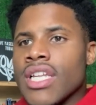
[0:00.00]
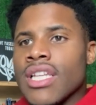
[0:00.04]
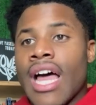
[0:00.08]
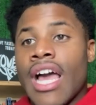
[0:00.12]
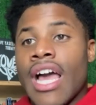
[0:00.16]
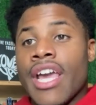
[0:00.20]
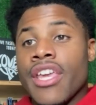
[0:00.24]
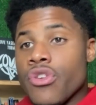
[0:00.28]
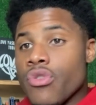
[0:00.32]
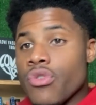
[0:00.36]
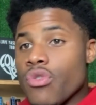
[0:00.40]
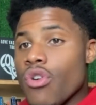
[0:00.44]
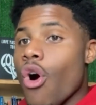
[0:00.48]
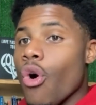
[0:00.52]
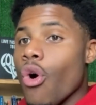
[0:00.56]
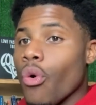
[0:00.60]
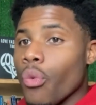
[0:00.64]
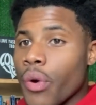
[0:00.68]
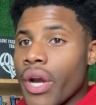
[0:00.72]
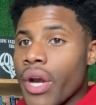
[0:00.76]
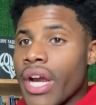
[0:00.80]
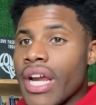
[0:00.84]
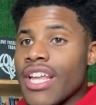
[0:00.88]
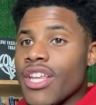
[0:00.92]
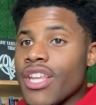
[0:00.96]
like you go
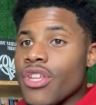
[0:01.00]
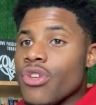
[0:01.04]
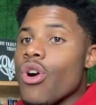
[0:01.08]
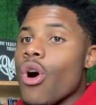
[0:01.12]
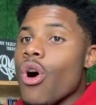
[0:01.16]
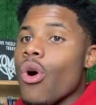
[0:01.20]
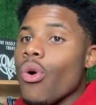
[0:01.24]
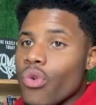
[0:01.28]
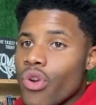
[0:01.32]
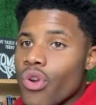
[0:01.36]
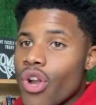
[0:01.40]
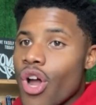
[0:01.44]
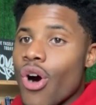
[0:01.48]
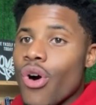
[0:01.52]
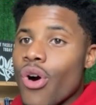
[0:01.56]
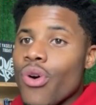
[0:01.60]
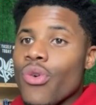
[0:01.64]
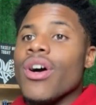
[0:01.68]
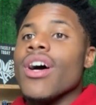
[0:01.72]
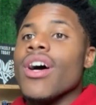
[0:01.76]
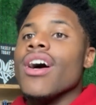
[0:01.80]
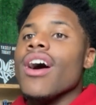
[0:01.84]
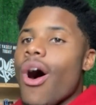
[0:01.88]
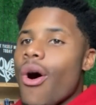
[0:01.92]
read it, you go know,